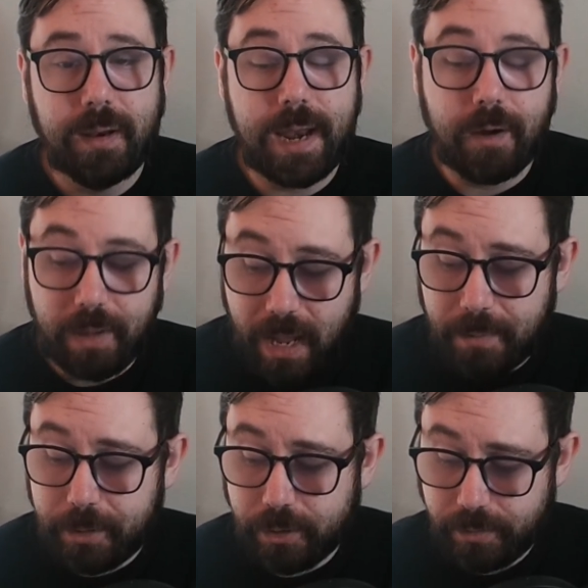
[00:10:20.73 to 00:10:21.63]
Now,
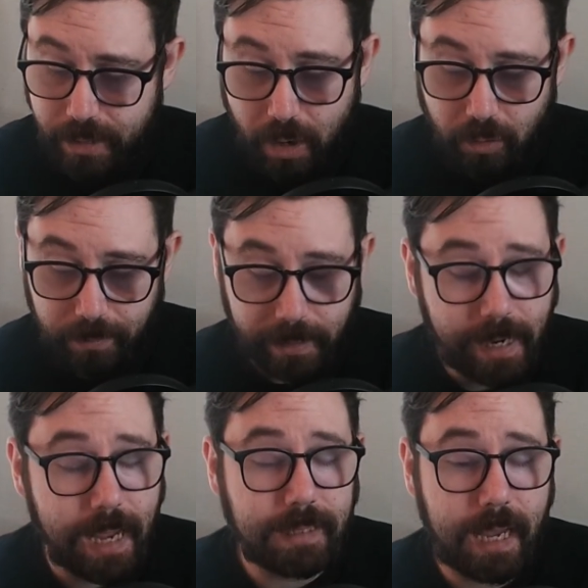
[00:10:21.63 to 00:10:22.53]
Commoner
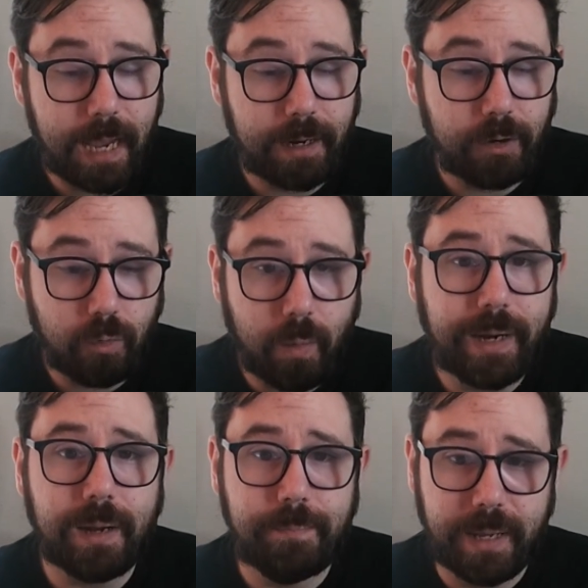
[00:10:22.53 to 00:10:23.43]
notably has had
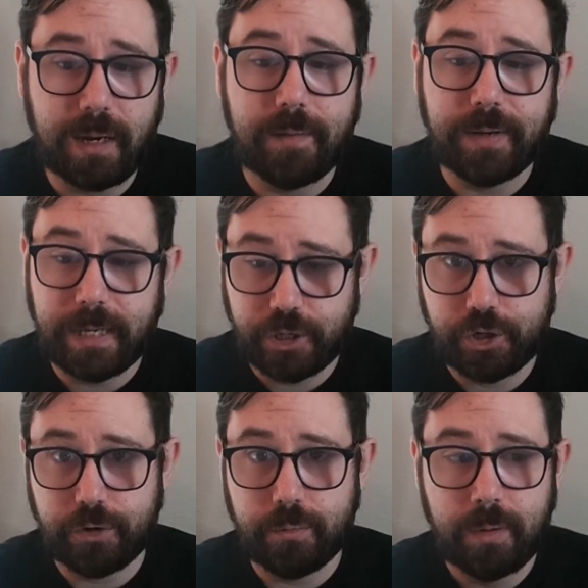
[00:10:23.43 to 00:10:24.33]
quite a bit of an
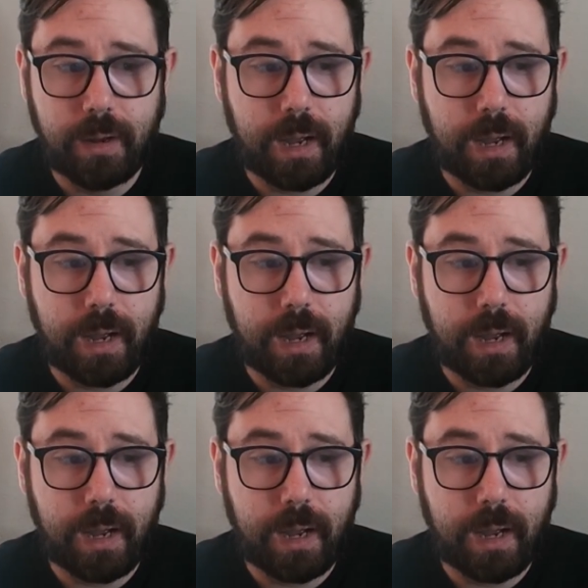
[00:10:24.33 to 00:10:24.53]
issue